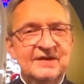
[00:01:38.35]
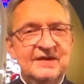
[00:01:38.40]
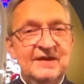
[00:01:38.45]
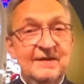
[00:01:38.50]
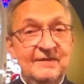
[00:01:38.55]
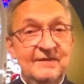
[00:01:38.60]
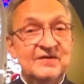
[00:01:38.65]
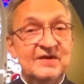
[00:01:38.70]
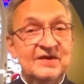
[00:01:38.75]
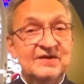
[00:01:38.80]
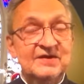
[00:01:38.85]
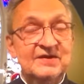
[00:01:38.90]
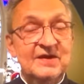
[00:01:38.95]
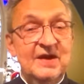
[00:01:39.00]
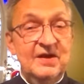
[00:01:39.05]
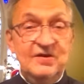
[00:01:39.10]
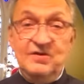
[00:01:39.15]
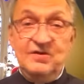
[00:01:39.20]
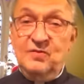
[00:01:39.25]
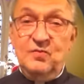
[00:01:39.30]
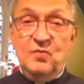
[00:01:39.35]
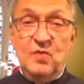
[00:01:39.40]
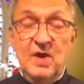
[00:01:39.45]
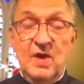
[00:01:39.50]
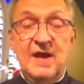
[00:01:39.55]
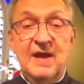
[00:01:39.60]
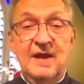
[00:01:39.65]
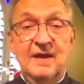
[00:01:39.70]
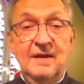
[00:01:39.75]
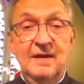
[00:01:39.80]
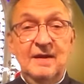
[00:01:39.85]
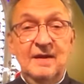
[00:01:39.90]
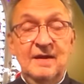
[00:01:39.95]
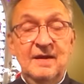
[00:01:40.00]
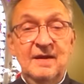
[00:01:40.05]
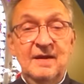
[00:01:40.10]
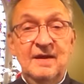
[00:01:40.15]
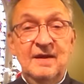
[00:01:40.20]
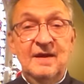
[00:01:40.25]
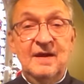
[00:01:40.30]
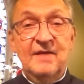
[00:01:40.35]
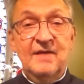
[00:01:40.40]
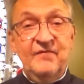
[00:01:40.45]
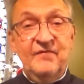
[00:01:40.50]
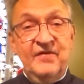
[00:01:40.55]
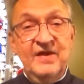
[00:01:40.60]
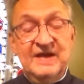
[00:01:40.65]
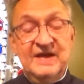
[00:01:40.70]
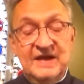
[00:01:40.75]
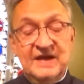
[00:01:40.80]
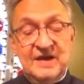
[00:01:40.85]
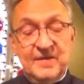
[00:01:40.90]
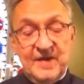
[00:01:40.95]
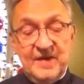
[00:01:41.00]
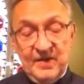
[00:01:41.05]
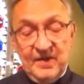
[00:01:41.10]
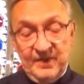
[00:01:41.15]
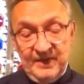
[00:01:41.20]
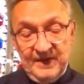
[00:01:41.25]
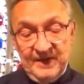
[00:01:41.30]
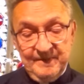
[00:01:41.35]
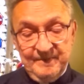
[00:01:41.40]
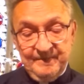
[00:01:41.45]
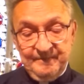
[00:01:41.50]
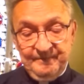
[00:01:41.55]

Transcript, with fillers: gives us a new way of thinking about them.